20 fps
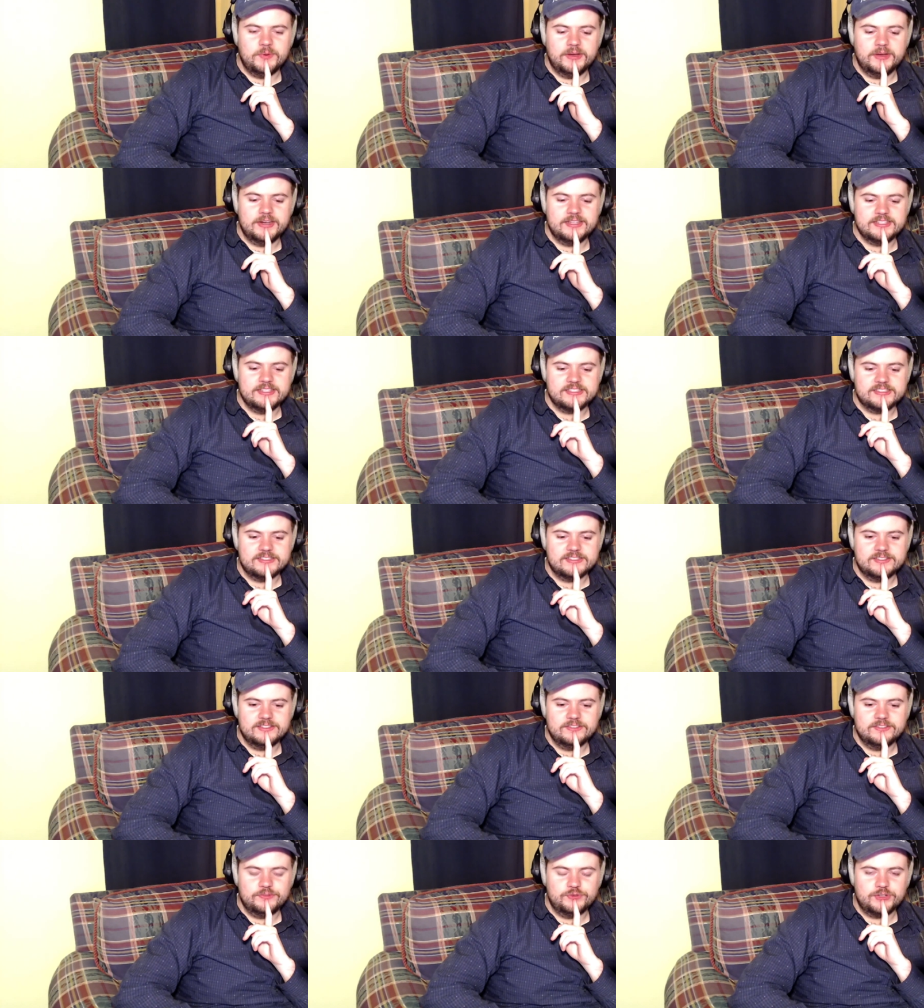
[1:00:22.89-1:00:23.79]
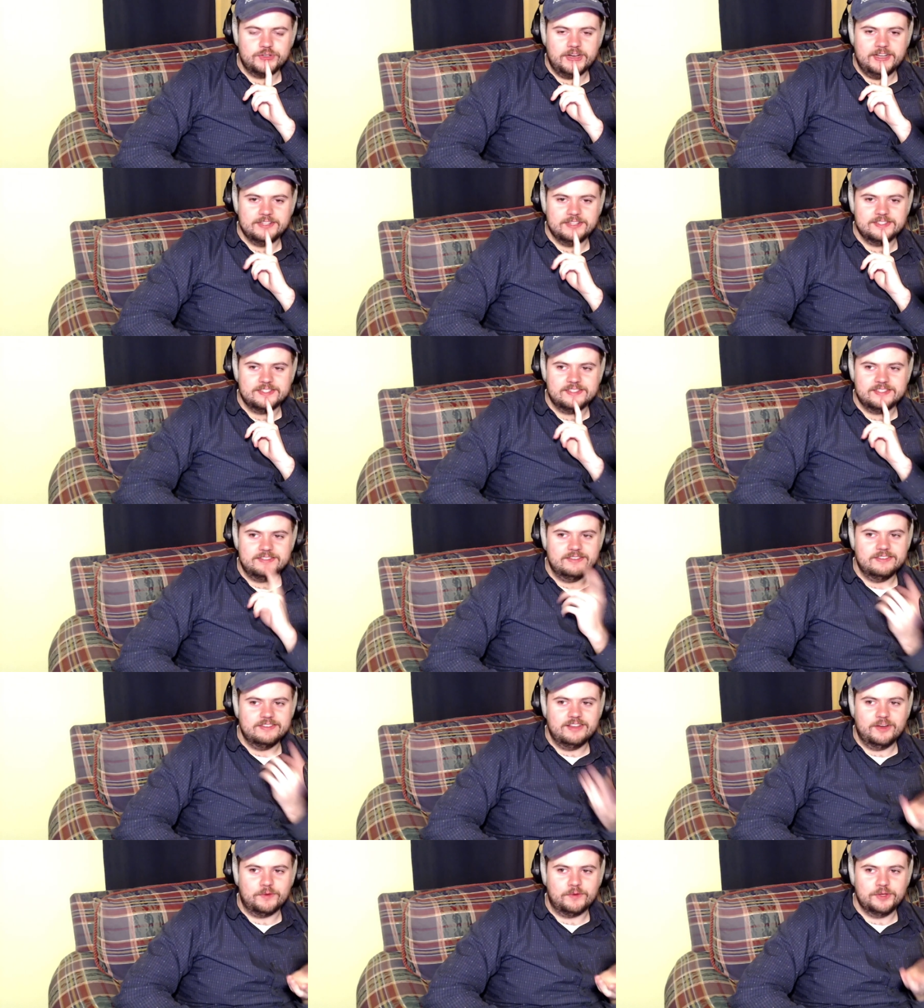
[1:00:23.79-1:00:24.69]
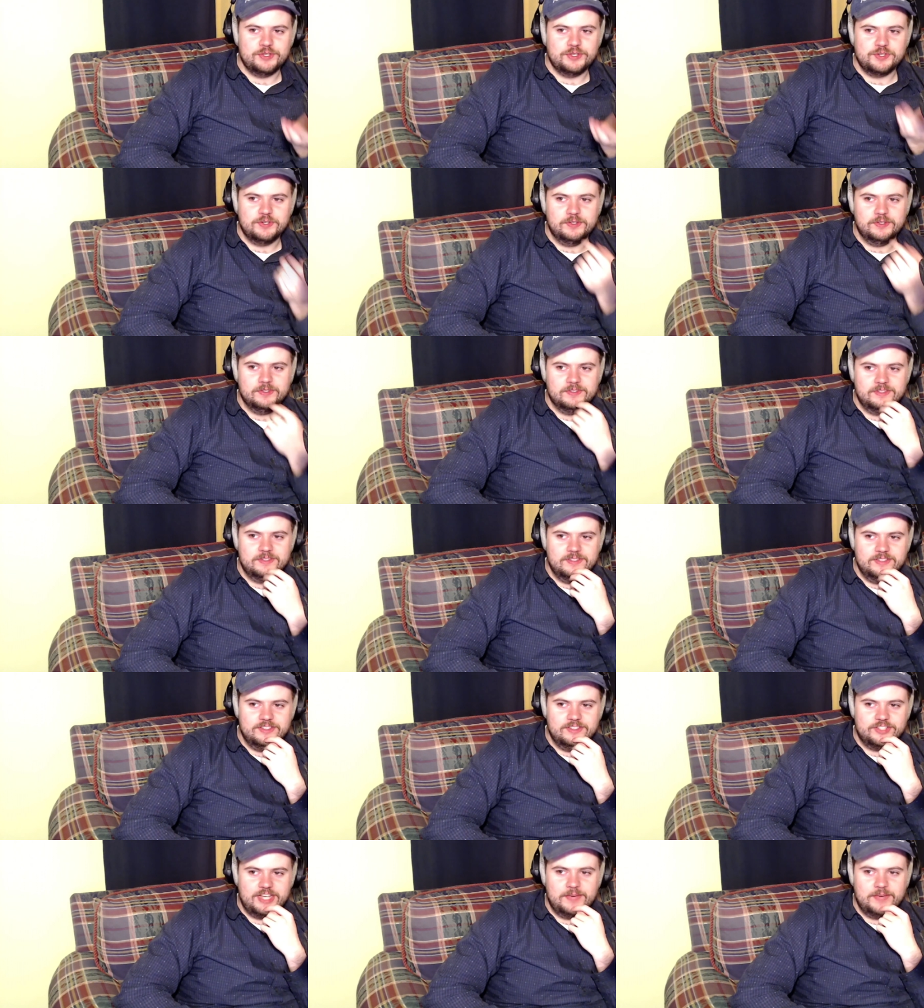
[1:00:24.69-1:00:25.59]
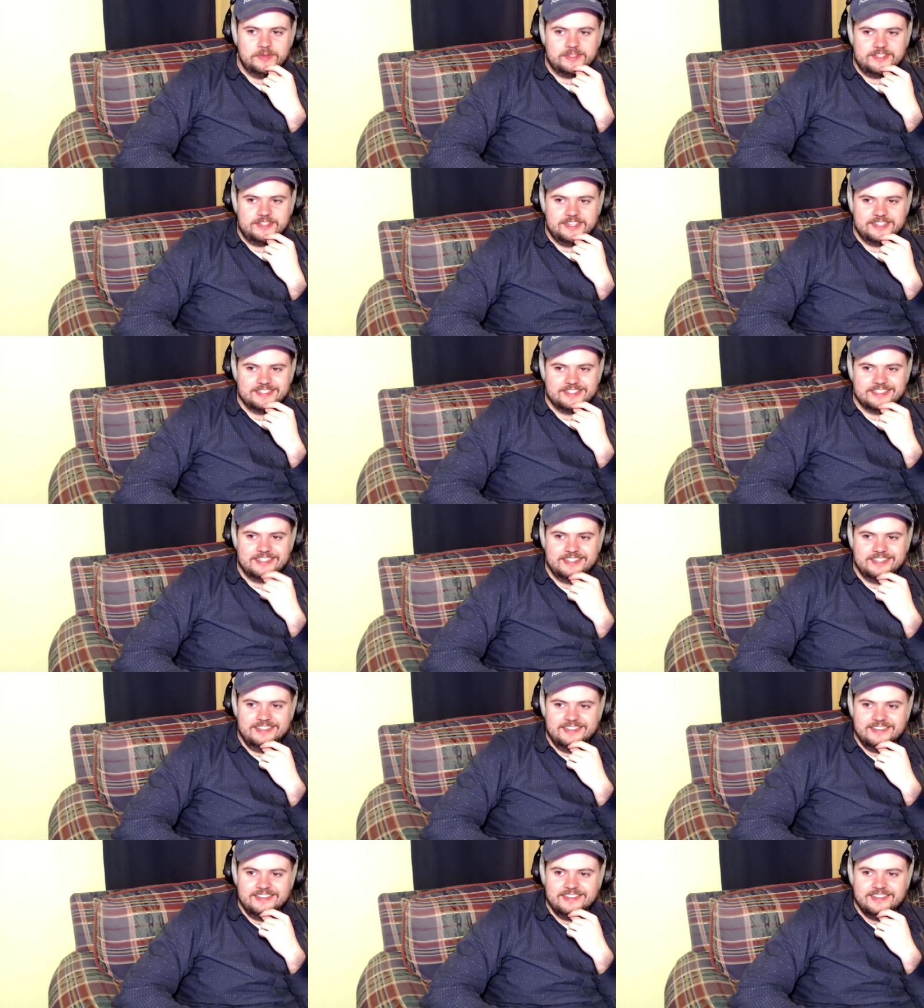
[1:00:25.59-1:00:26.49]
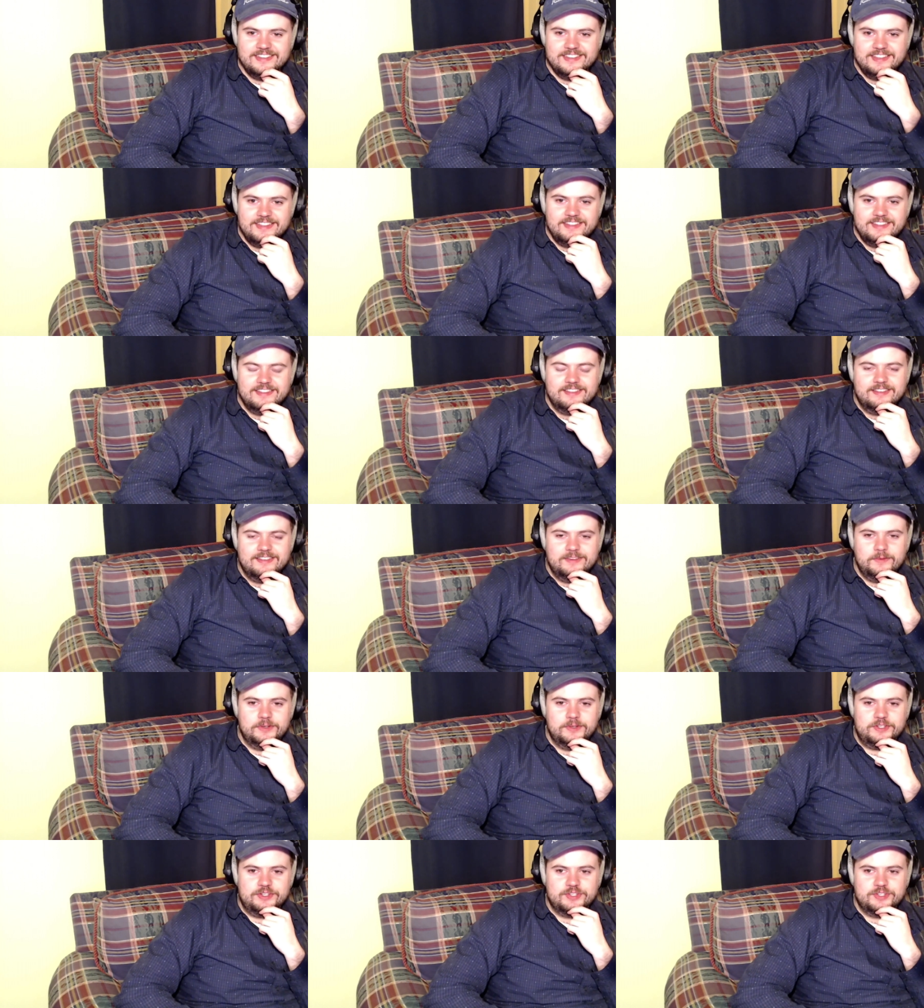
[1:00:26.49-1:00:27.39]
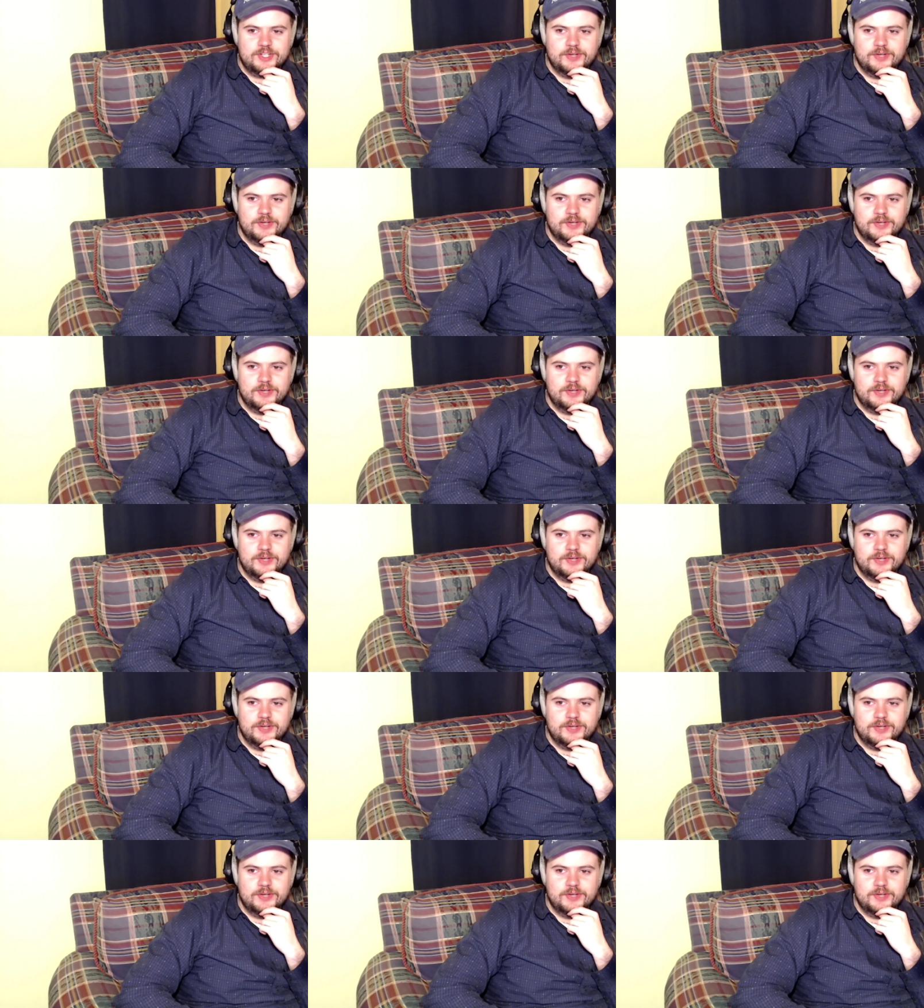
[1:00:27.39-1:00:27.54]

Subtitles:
one is John's original J160, which showed